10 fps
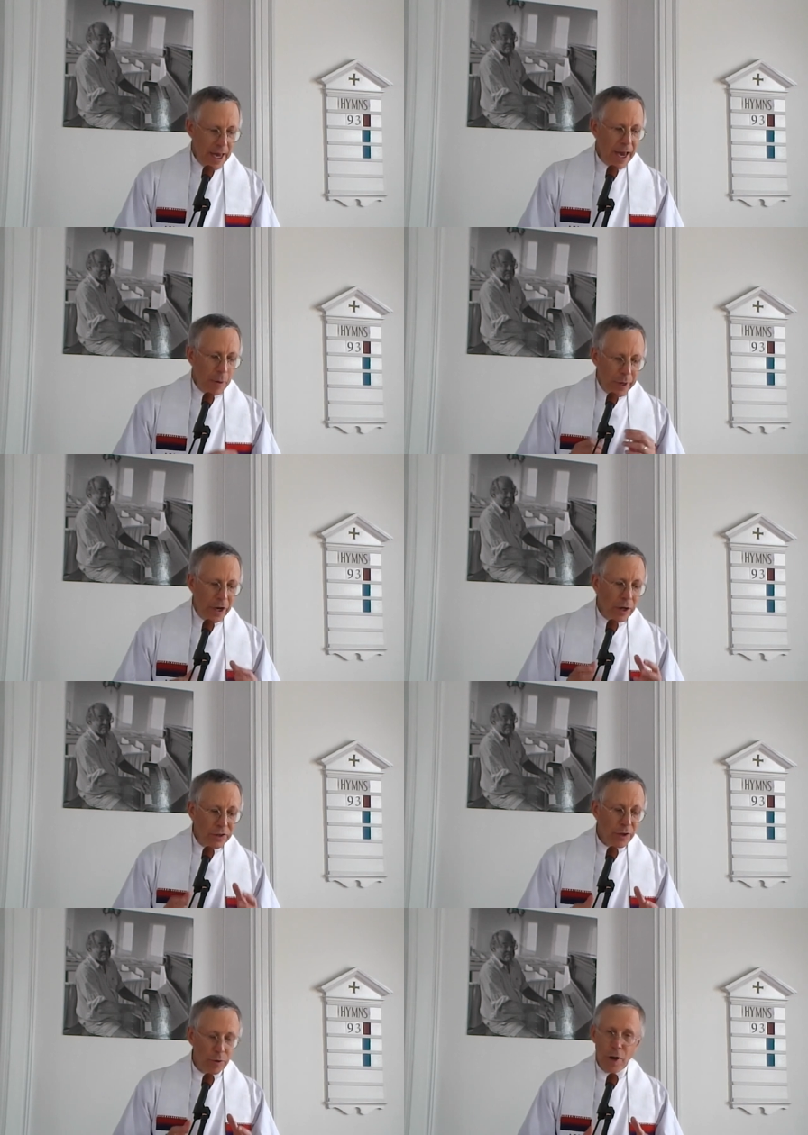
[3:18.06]
And we
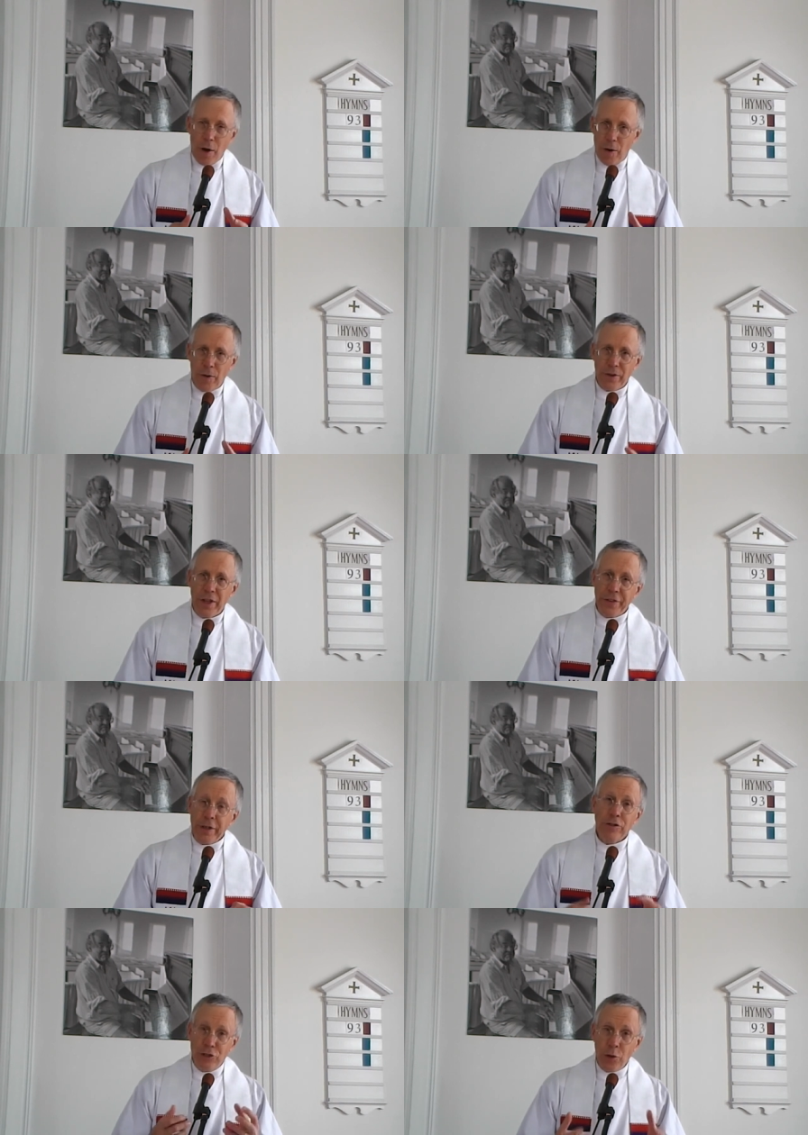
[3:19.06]
also know that
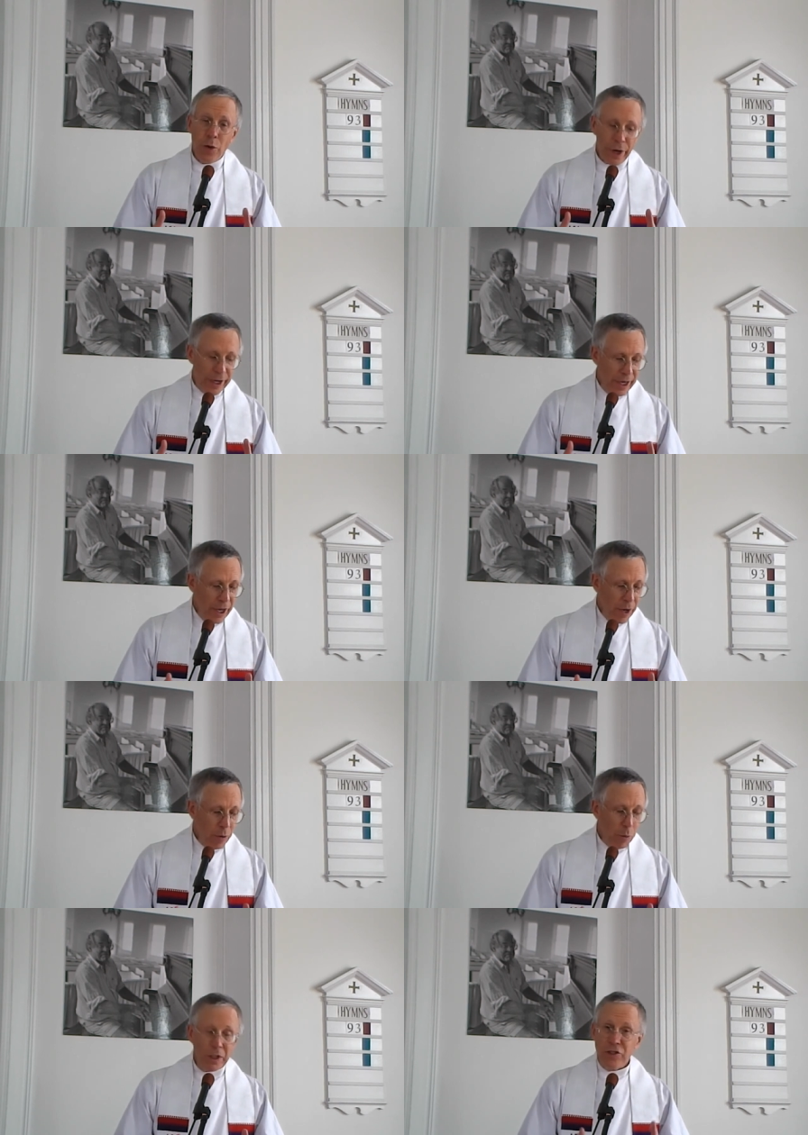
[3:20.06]
their joy
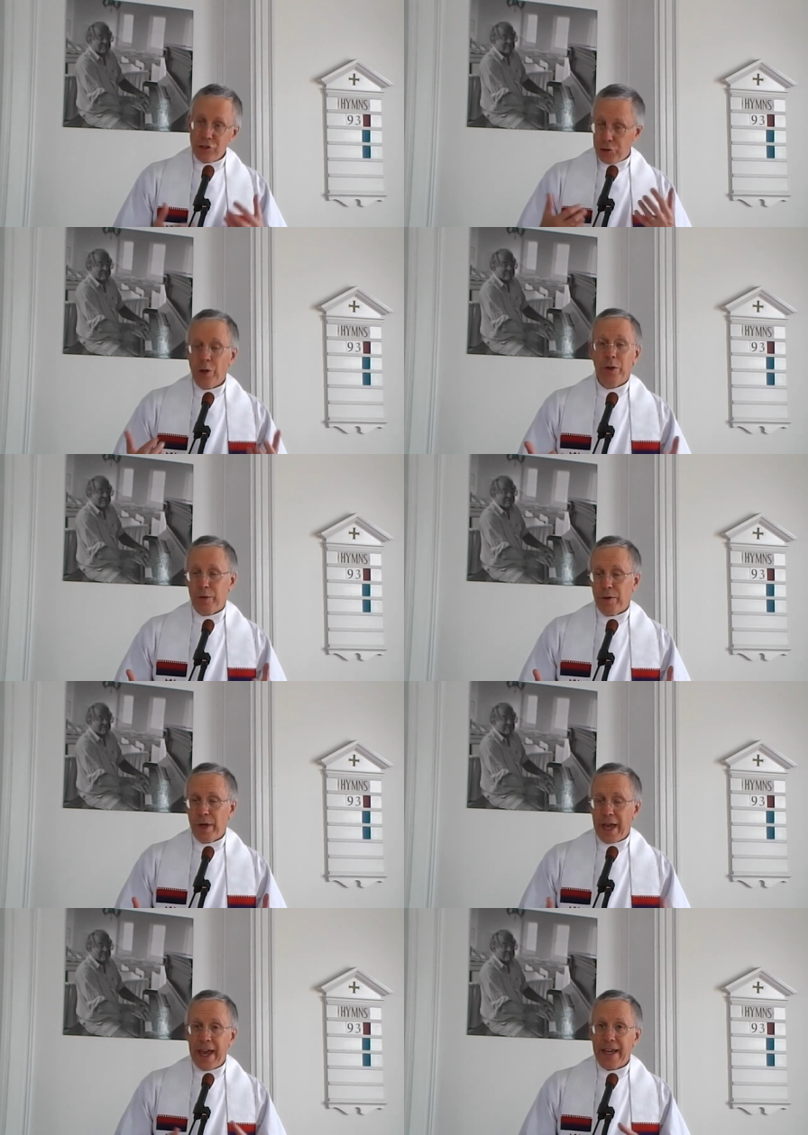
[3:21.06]
was
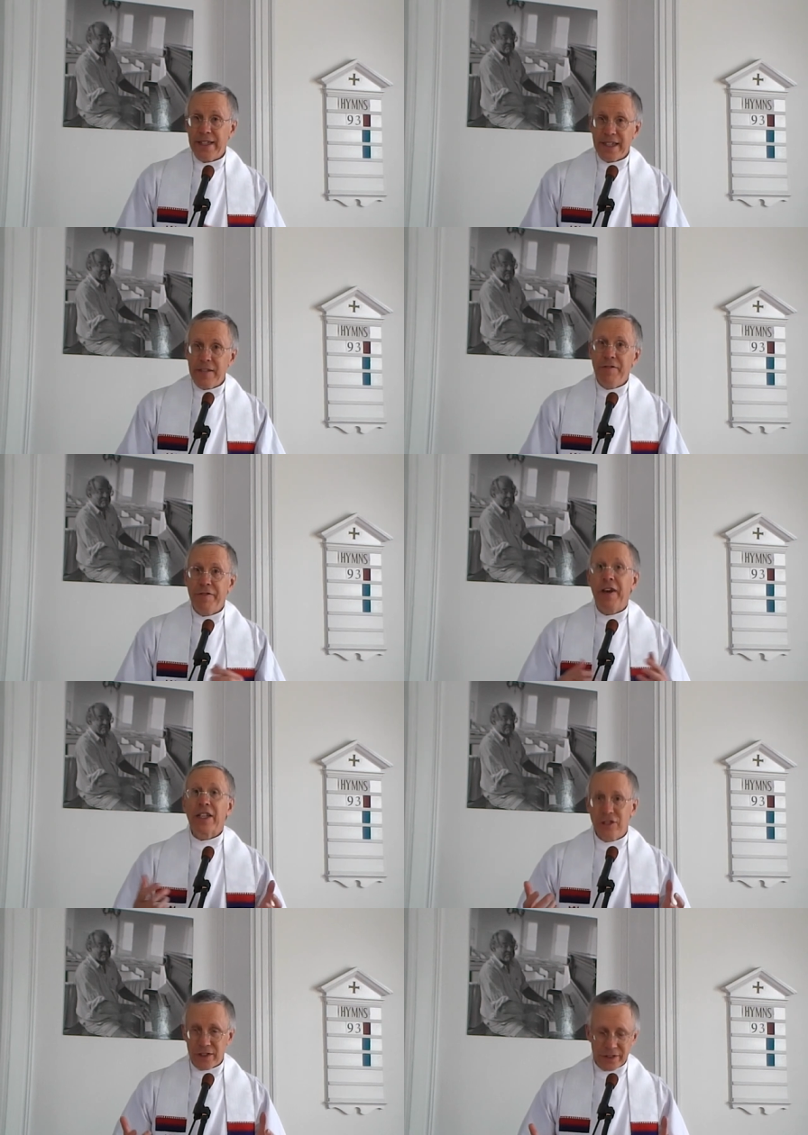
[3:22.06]
true and
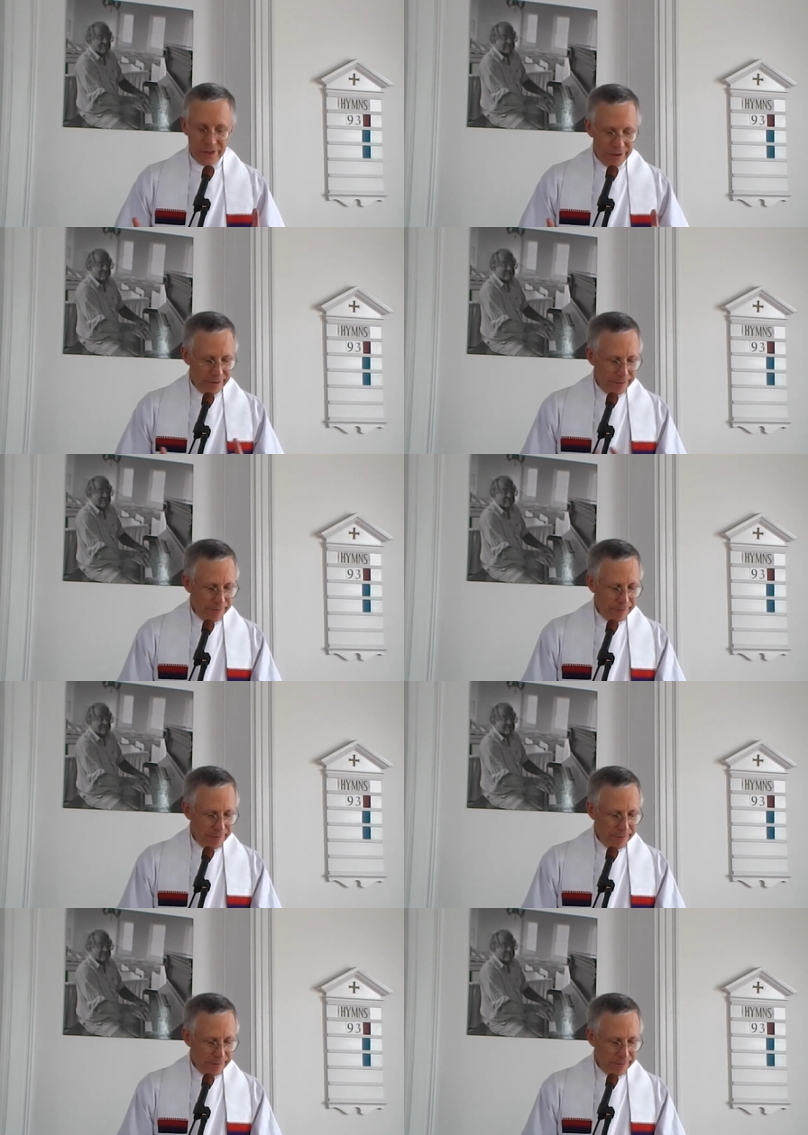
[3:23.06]
infectious.